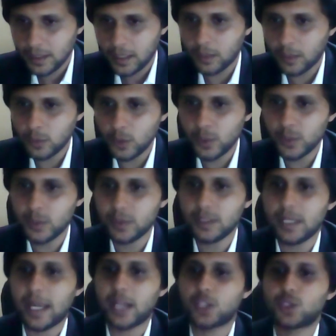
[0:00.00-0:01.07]
How do
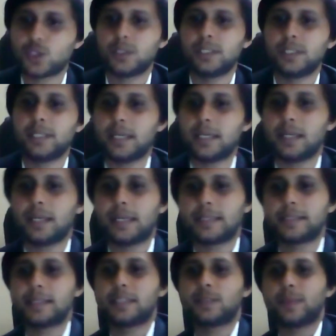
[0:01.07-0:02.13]
you actually
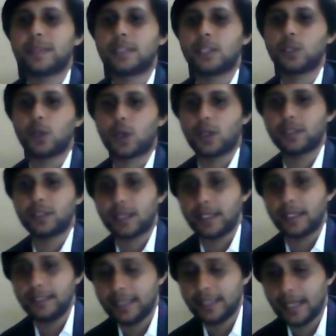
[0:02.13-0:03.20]
assess whether you're on
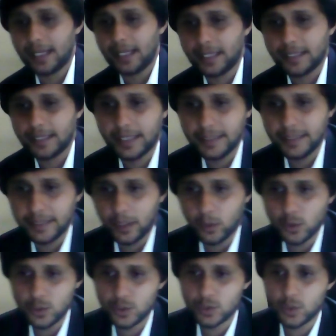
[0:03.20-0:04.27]
right track? I get
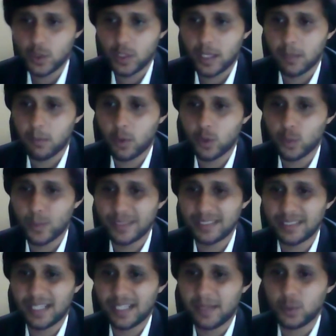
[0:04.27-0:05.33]
doubts about
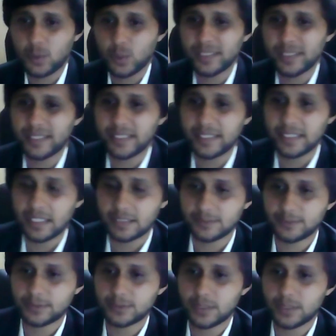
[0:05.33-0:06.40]
whether I'm doing
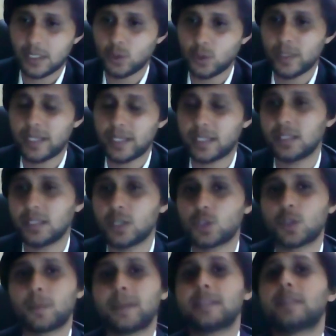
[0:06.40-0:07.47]
enough. How do I
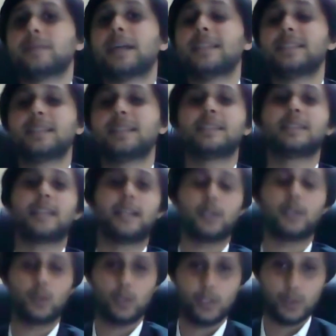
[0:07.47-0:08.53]
reassure myself? That's the reason I
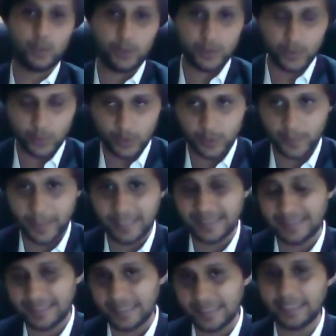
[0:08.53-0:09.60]
told you, you should
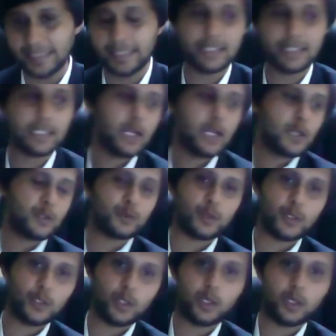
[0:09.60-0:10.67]
spend 3 days
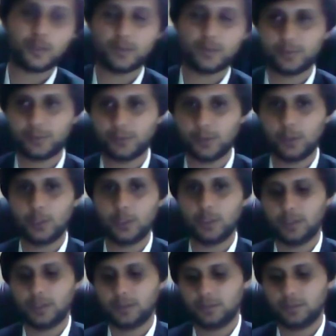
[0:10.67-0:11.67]
for your full